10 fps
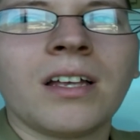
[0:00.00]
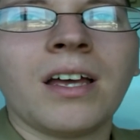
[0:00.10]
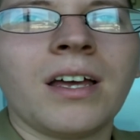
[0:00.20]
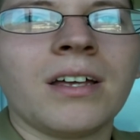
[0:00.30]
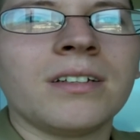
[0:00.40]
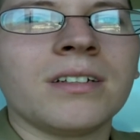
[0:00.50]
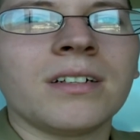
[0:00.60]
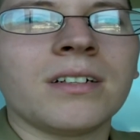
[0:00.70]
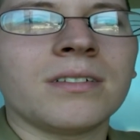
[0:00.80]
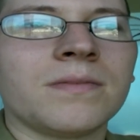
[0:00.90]
And,
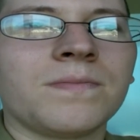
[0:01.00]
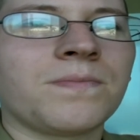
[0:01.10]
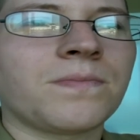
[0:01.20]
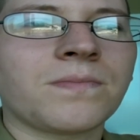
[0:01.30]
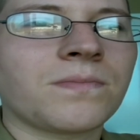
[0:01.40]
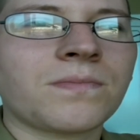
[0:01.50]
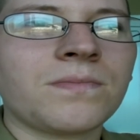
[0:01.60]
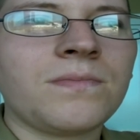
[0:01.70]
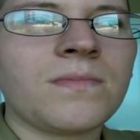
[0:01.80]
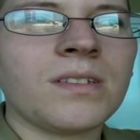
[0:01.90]
uh,
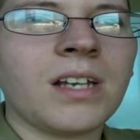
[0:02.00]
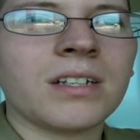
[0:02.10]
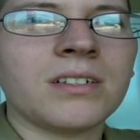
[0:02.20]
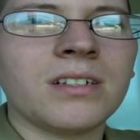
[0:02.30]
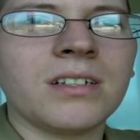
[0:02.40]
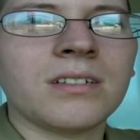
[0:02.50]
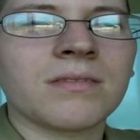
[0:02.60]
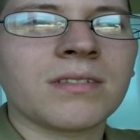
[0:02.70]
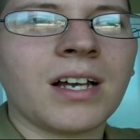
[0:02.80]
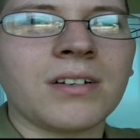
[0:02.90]
yeah, it's just,
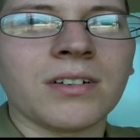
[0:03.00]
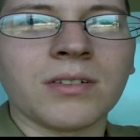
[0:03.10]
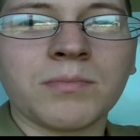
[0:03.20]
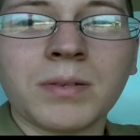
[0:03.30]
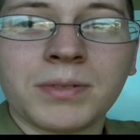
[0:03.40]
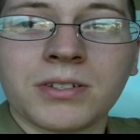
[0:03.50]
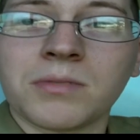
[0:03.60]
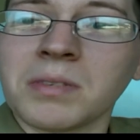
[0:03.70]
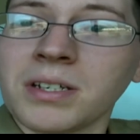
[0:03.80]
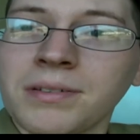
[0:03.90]
I don't know, maybe it's
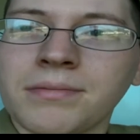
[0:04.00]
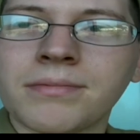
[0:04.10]
just me.